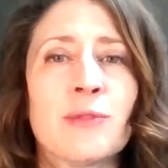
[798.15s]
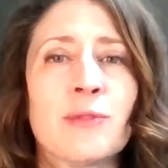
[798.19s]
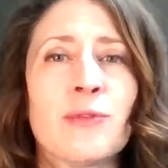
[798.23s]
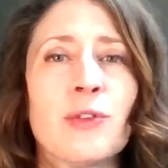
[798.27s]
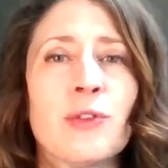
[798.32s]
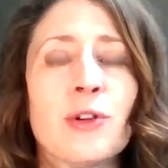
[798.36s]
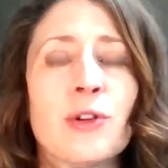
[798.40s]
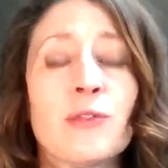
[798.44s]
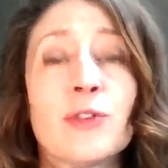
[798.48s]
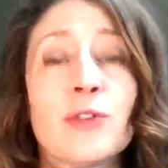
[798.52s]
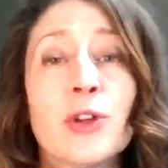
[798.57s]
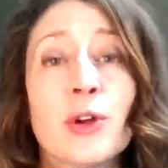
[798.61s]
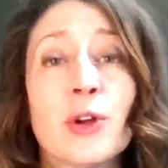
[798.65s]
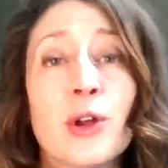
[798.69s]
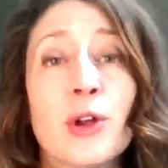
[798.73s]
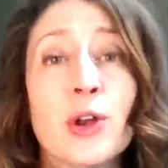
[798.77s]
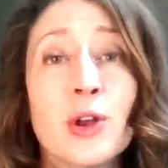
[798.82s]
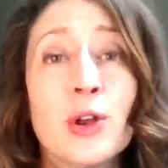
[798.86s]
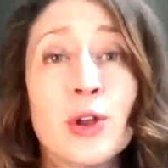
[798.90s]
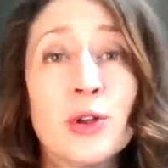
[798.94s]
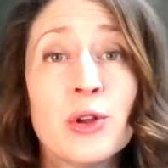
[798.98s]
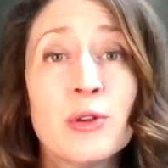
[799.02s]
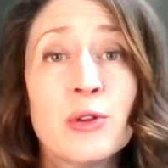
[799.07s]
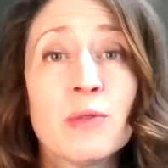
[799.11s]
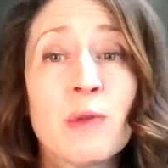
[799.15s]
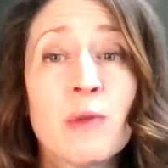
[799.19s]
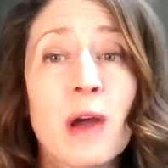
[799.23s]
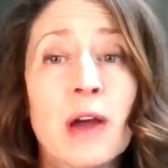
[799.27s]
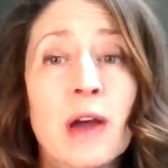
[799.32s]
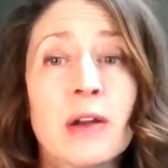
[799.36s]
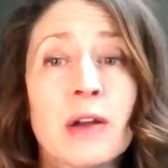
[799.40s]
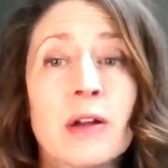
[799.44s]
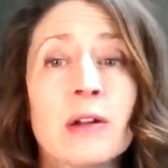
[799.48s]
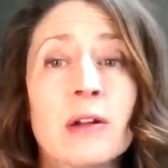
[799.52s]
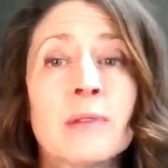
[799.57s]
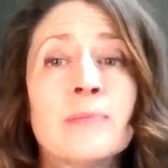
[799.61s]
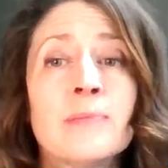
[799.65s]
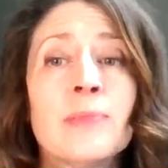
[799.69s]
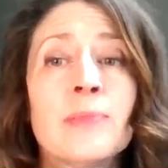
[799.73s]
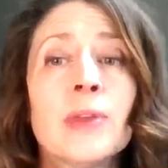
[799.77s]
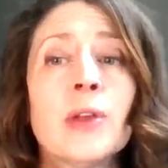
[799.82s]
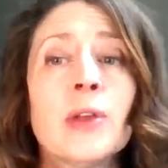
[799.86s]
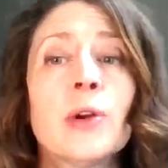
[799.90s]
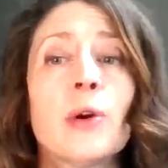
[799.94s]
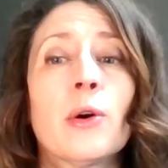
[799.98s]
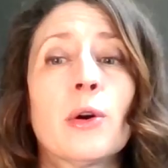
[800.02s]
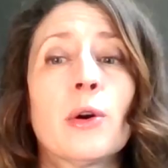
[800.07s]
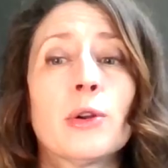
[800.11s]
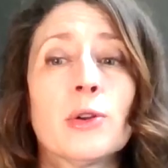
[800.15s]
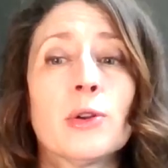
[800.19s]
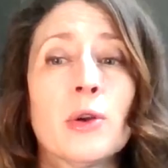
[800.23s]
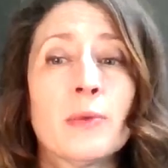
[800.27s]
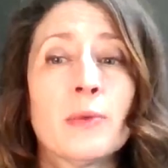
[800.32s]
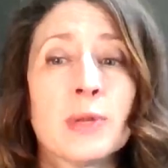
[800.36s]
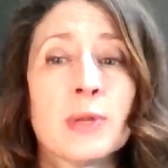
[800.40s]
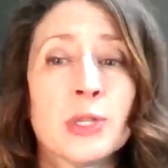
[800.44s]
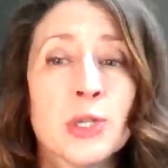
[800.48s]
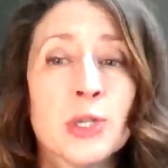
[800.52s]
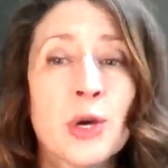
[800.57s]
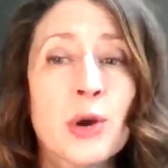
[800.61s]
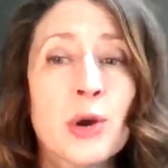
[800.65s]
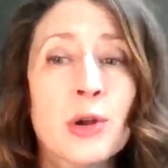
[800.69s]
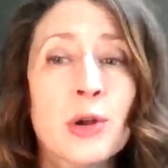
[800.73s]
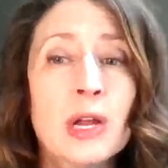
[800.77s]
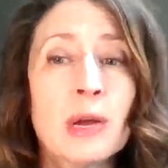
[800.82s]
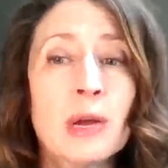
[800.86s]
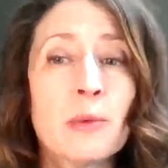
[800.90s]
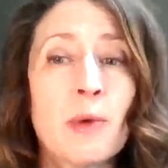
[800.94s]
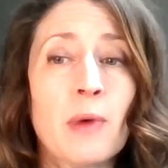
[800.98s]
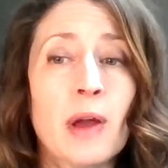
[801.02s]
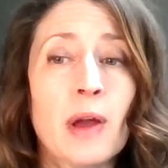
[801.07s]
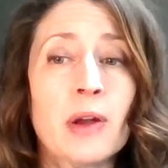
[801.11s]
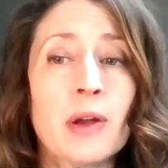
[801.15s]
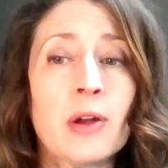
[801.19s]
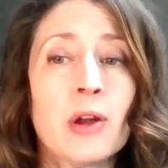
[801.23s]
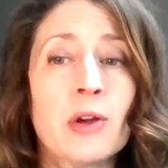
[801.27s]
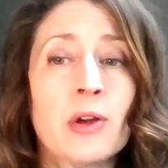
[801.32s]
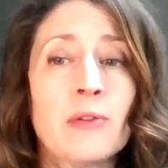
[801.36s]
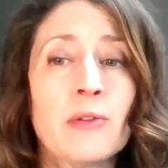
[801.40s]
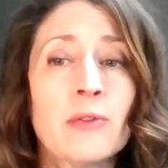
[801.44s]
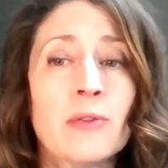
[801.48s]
For if you're a new runner or you're a returning runner